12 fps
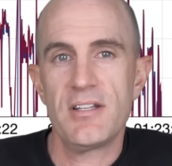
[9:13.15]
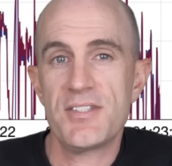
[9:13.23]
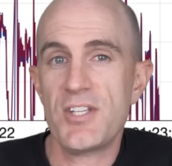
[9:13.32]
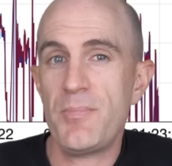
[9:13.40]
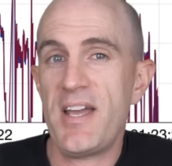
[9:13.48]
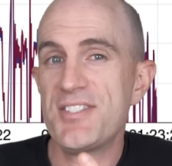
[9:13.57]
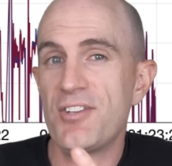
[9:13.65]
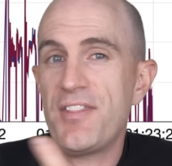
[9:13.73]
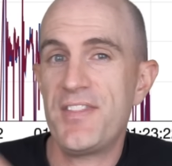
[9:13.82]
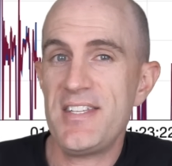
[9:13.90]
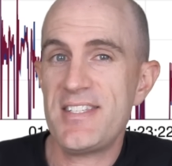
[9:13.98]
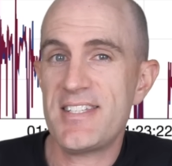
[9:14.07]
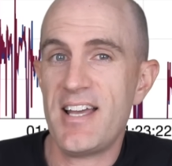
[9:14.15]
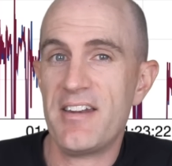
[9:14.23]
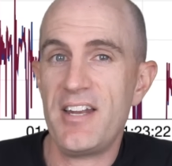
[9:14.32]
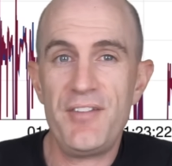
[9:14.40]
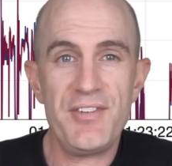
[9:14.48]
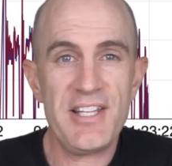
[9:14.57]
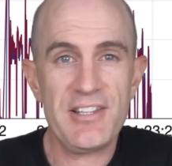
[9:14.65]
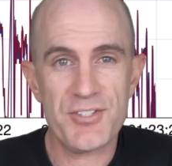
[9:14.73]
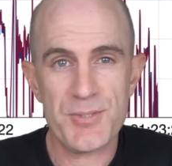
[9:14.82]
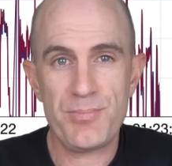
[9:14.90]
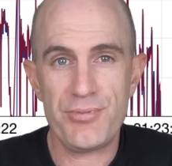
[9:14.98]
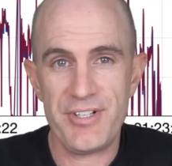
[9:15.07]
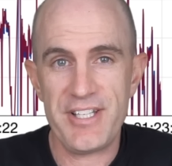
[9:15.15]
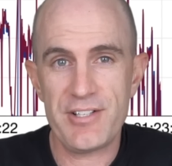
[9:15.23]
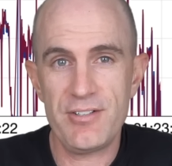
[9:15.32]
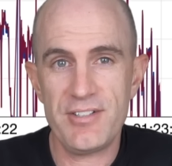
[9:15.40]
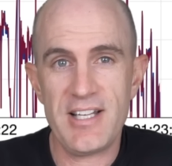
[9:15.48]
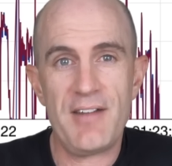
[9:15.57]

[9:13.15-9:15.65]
So based on this data, everything looks pretty good.